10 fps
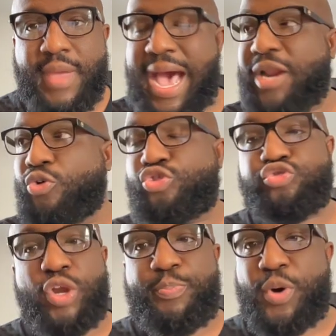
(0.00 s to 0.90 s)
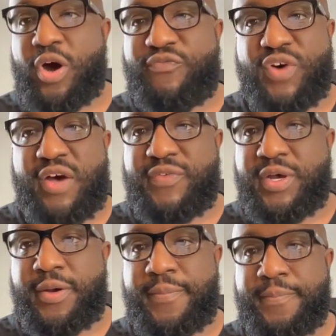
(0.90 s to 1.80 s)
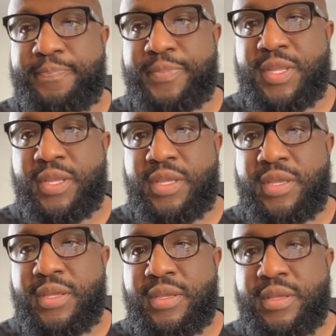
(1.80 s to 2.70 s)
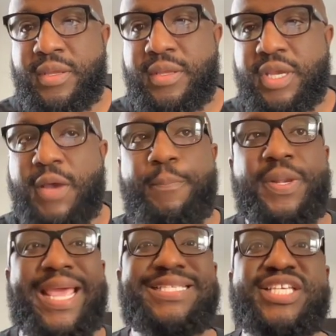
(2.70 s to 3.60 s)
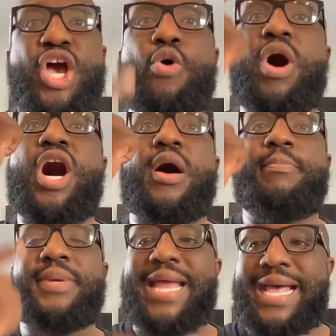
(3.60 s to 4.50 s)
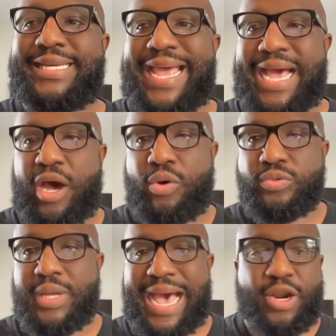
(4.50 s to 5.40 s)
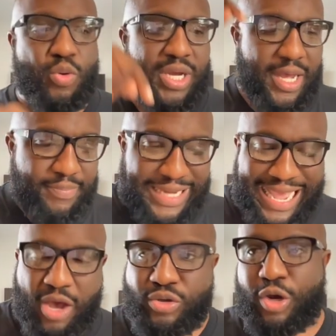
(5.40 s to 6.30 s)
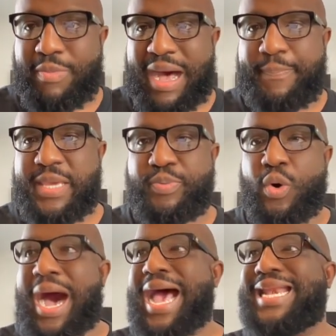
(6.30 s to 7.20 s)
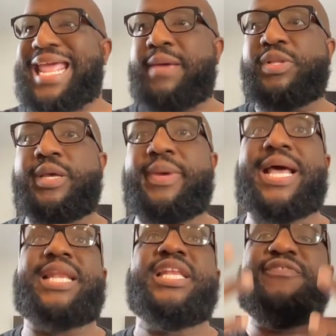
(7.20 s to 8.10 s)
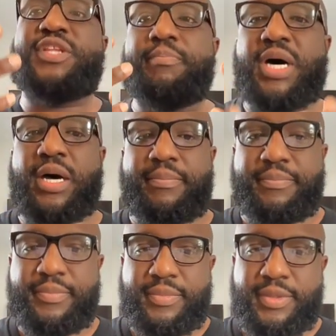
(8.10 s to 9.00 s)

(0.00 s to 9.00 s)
I don't trip off of them. Complaints go up, not down. I don't come down on my people. I enable them and I lift them up.